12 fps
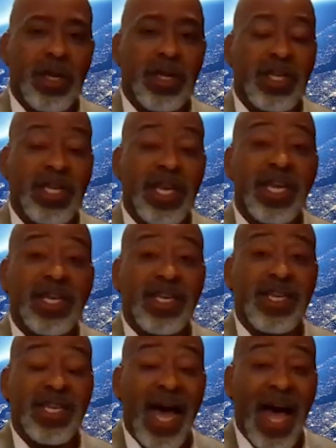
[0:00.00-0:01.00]
It
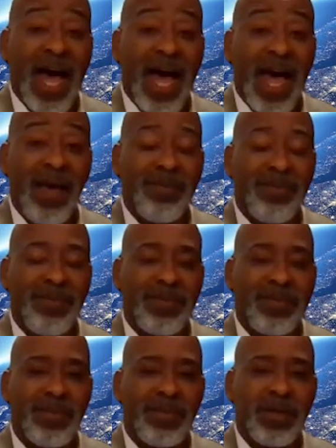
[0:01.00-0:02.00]
takes time.
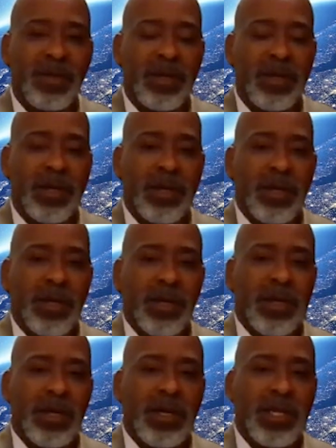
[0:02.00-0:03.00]

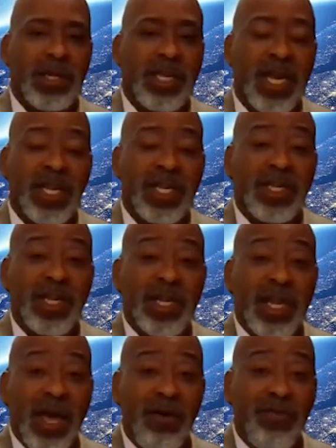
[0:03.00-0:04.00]
It takes
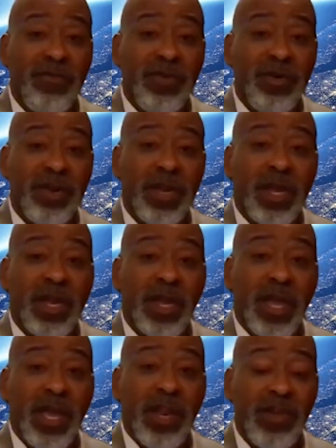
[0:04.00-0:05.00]
an effort
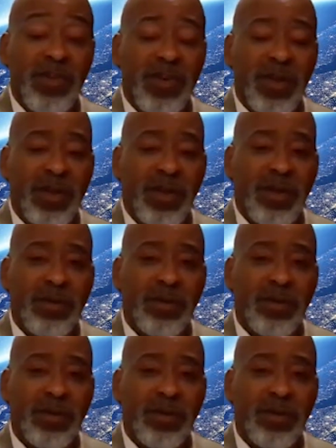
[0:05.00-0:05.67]
and energy.